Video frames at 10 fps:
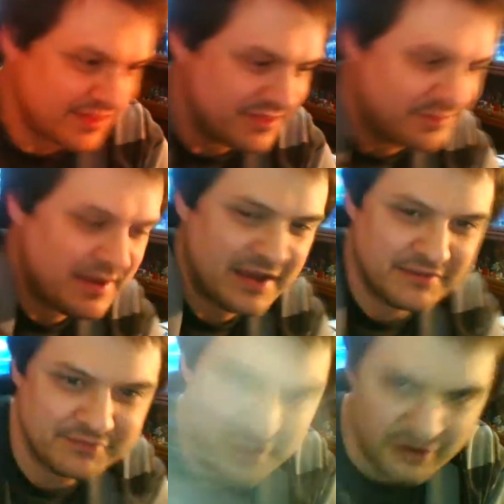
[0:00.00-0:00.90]
the back
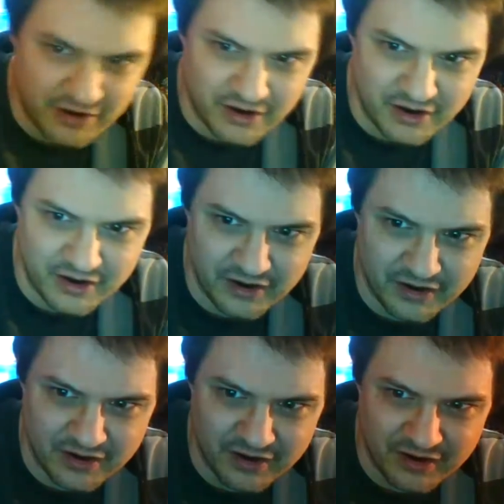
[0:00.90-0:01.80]
of
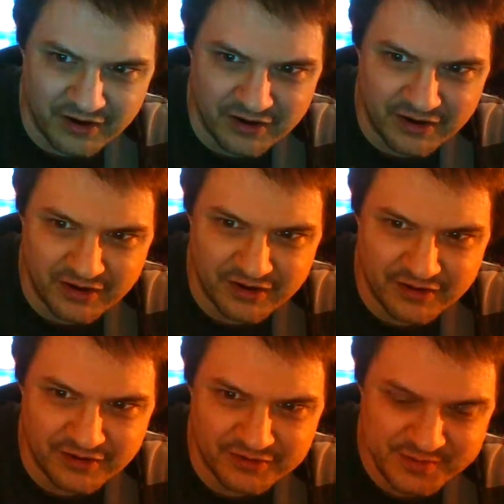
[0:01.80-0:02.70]

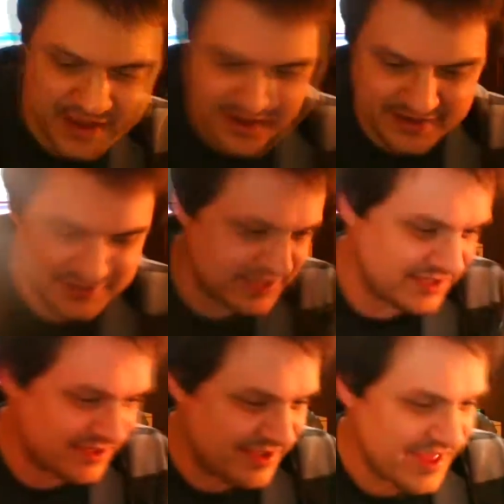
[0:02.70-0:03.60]
Gnaw's
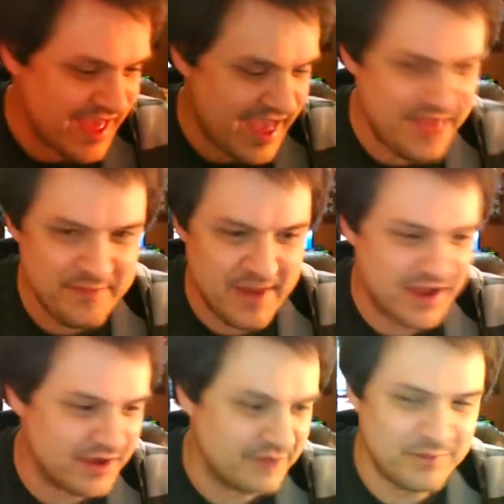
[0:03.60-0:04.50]
packaging, and the back
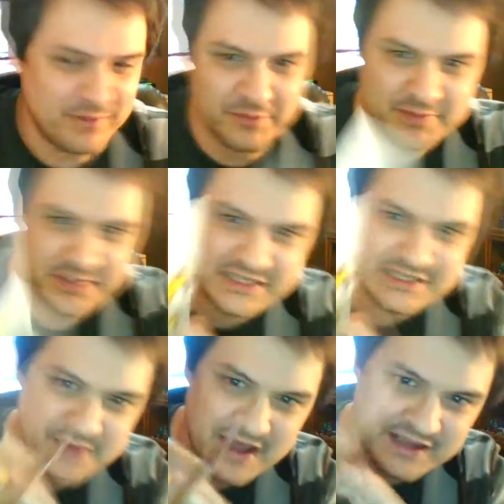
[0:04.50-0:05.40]
of Bumblebee's
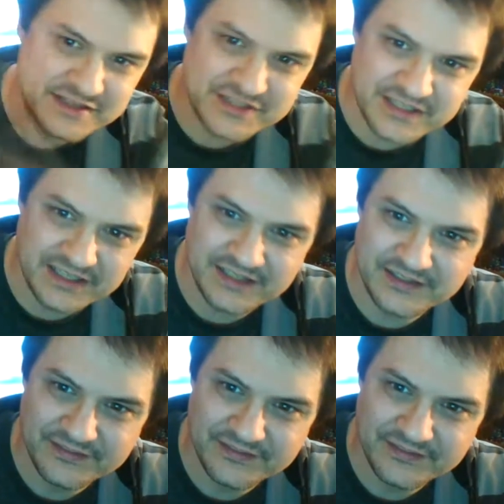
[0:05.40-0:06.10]
packaging.